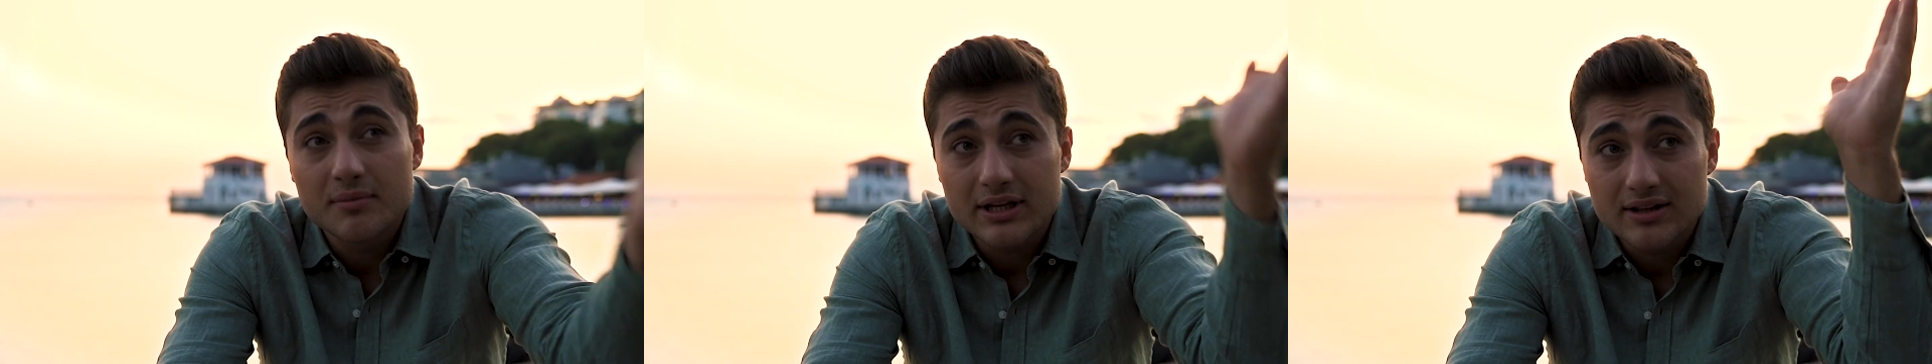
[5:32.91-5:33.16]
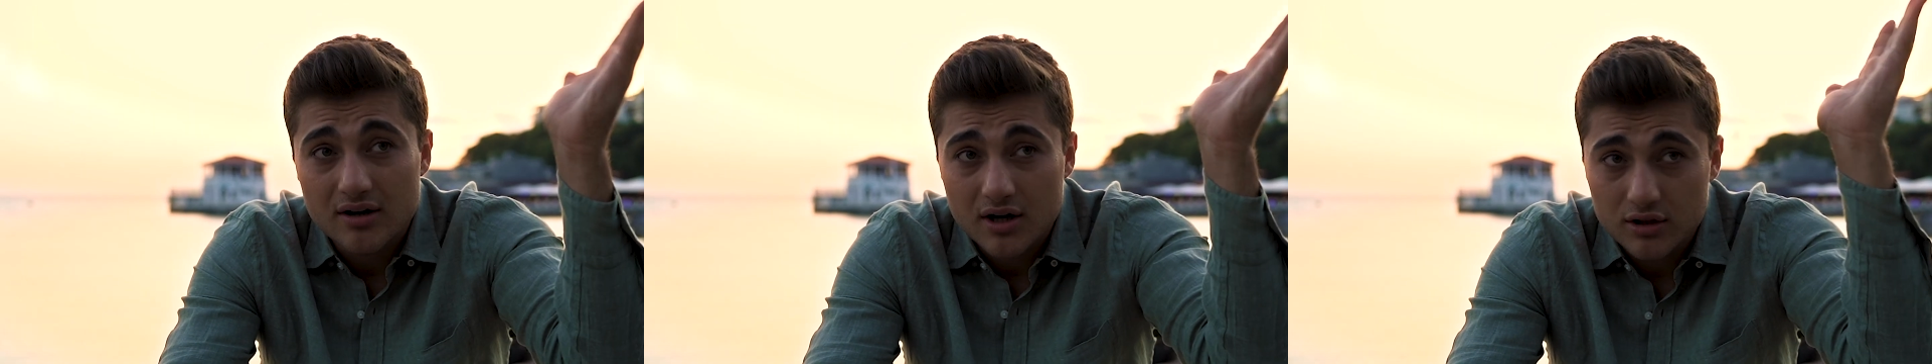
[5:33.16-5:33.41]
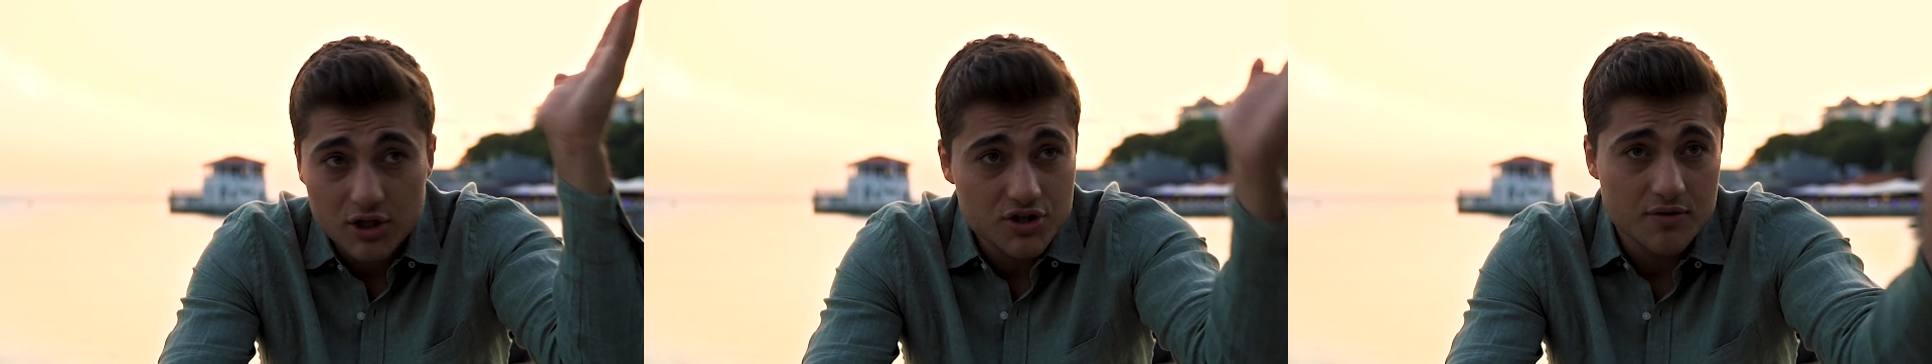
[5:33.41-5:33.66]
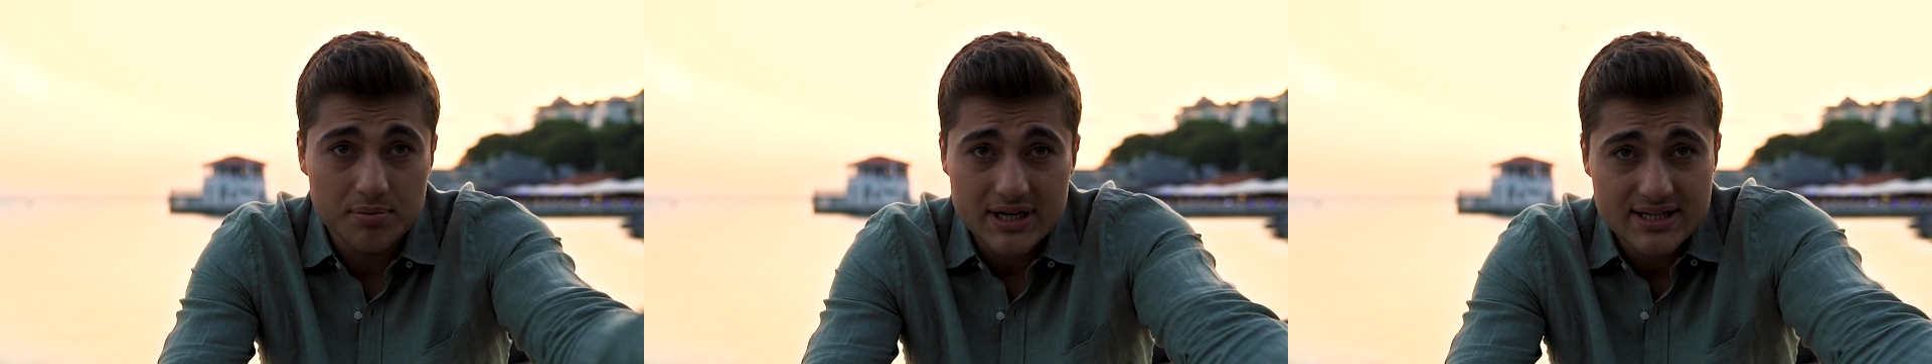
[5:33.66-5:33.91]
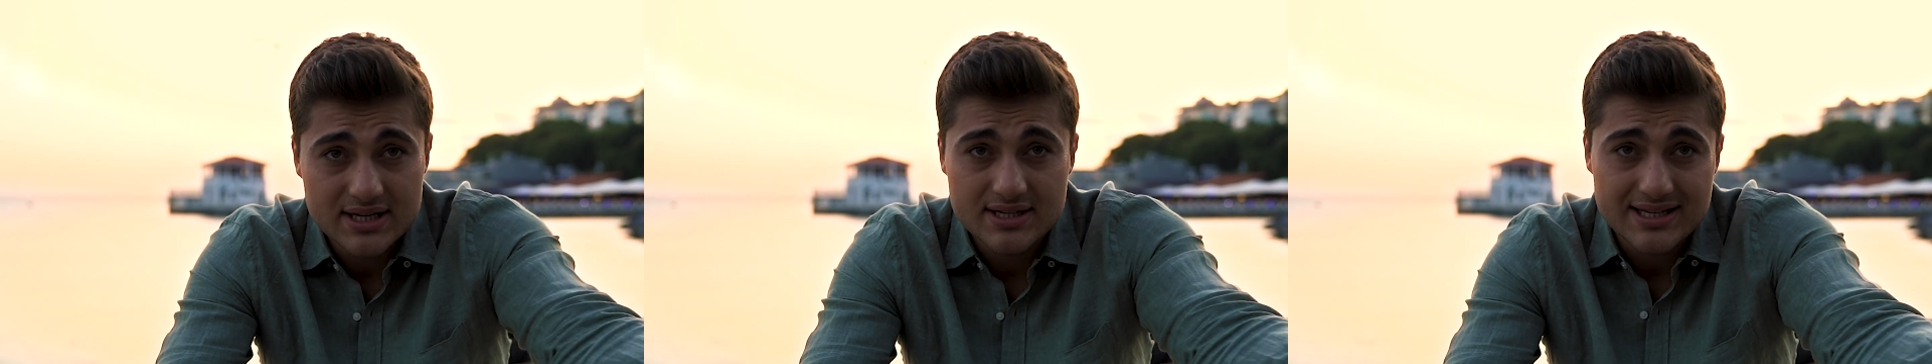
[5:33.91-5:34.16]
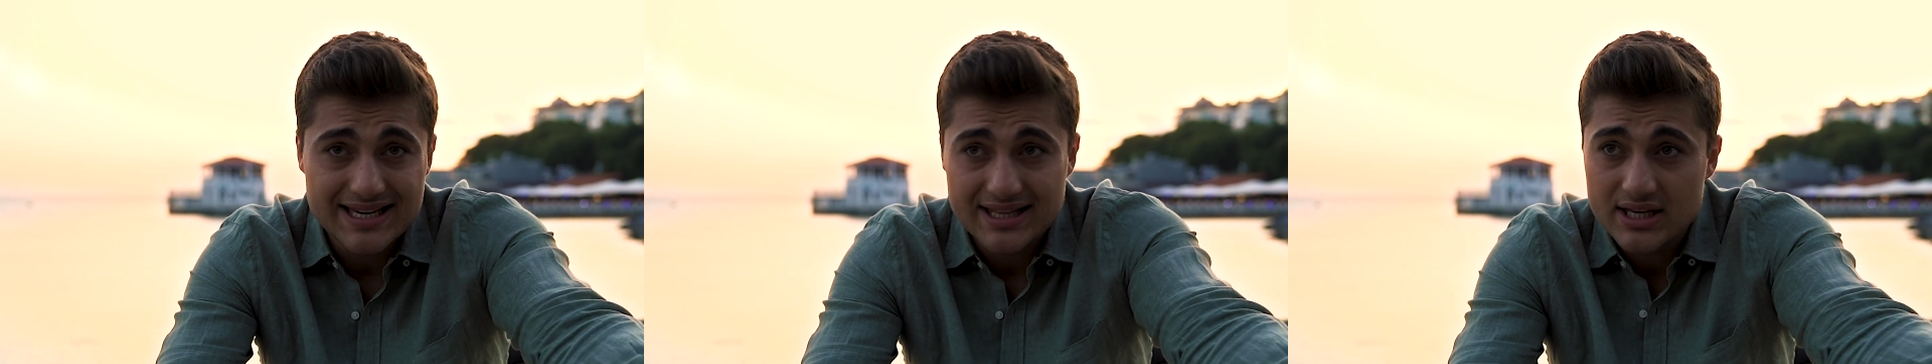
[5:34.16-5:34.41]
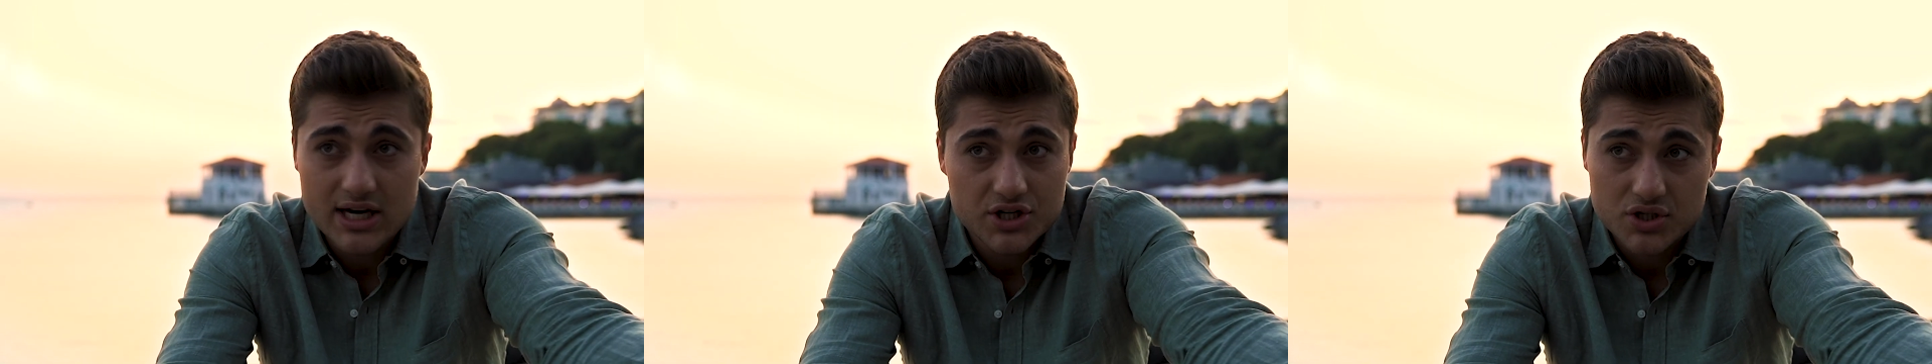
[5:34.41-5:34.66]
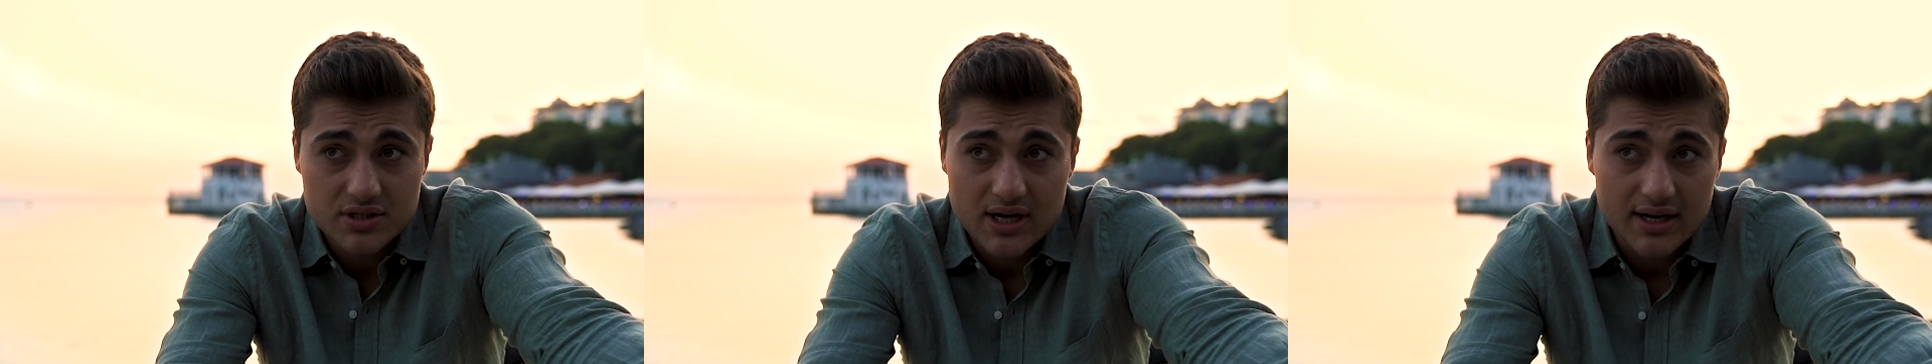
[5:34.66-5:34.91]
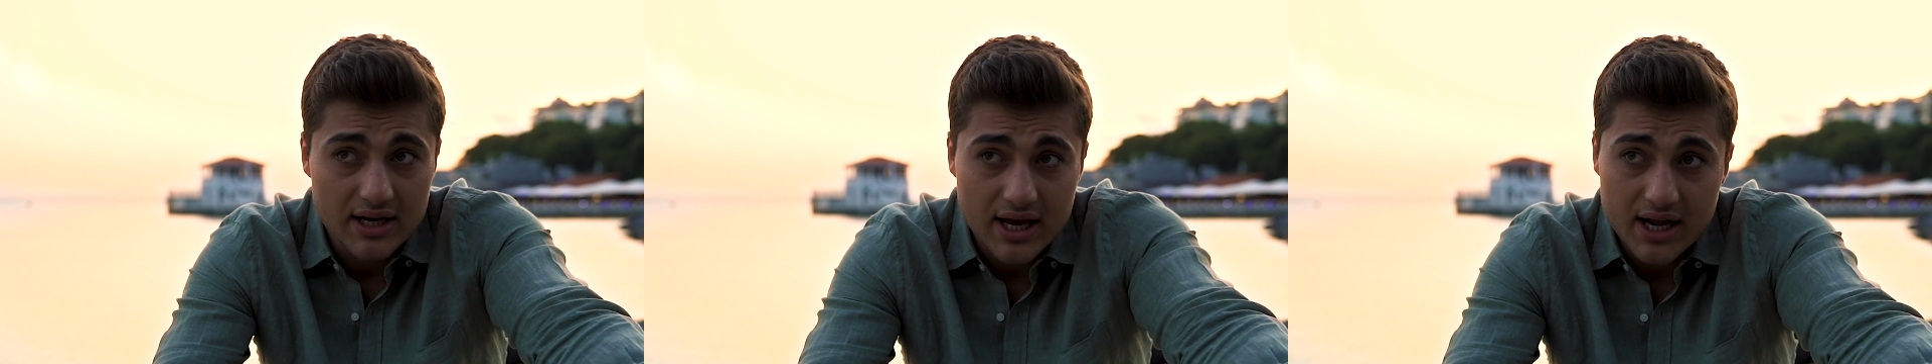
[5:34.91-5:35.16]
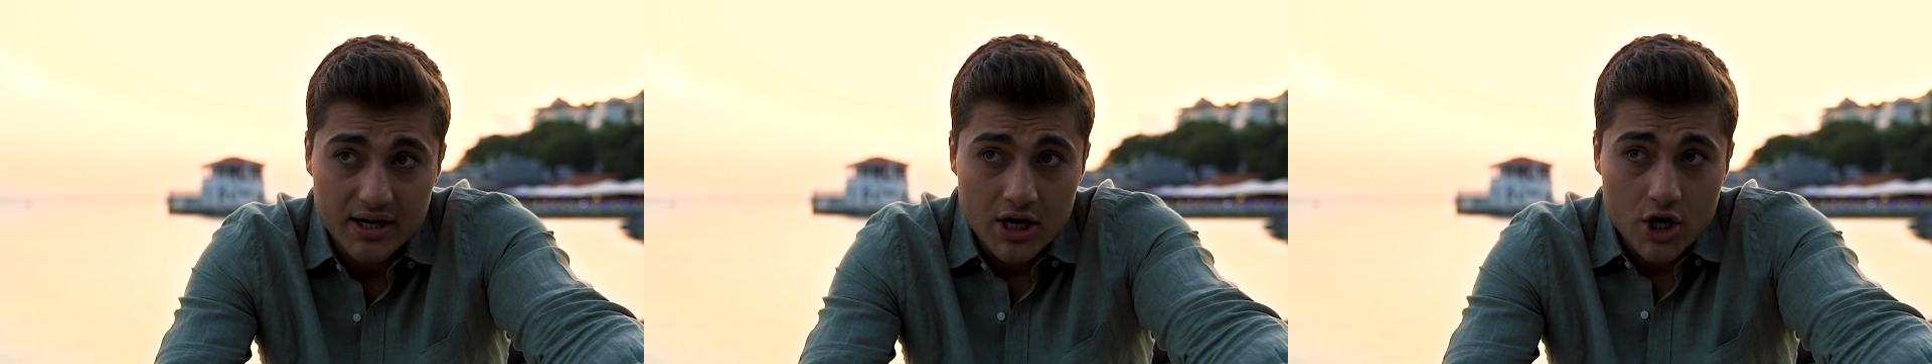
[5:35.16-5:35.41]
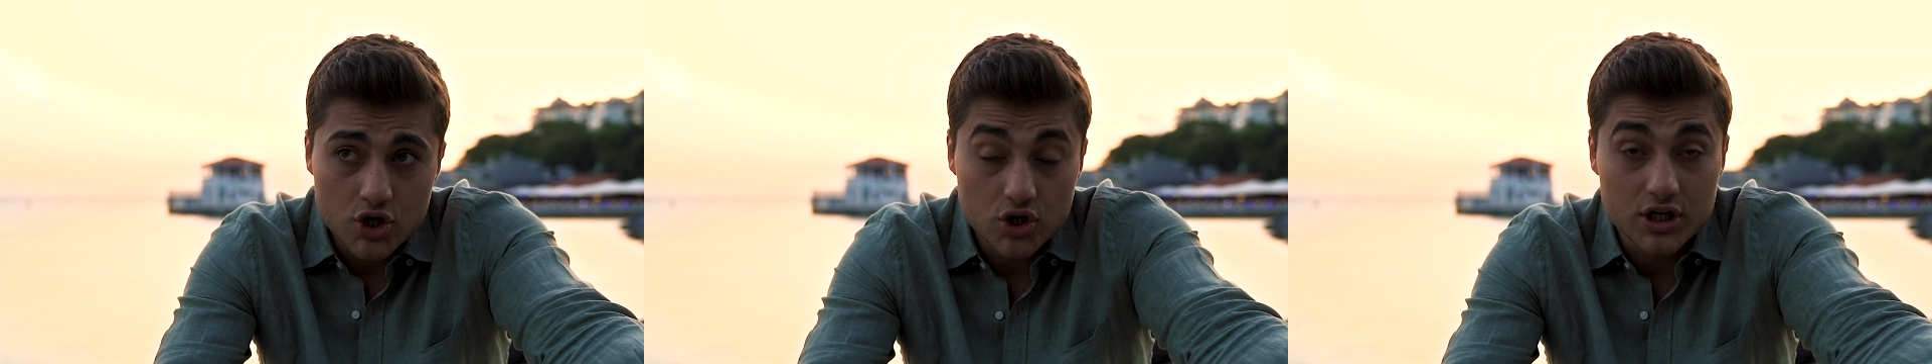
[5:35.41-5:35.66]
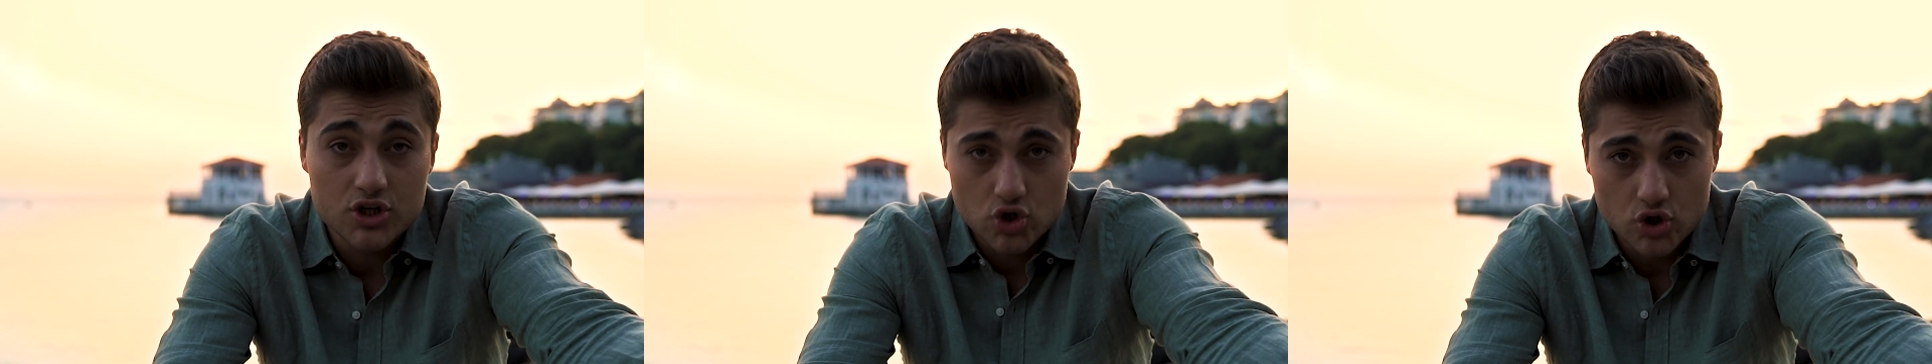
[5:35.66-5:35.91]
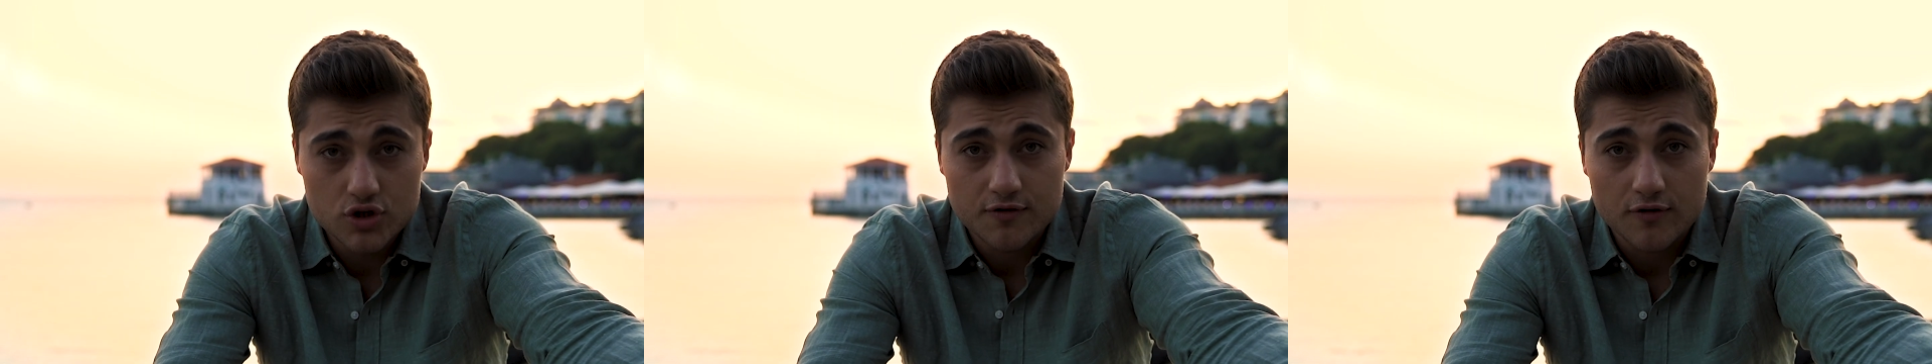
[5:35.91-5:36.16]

I mean, there are lots of places in the Asian side that you can choose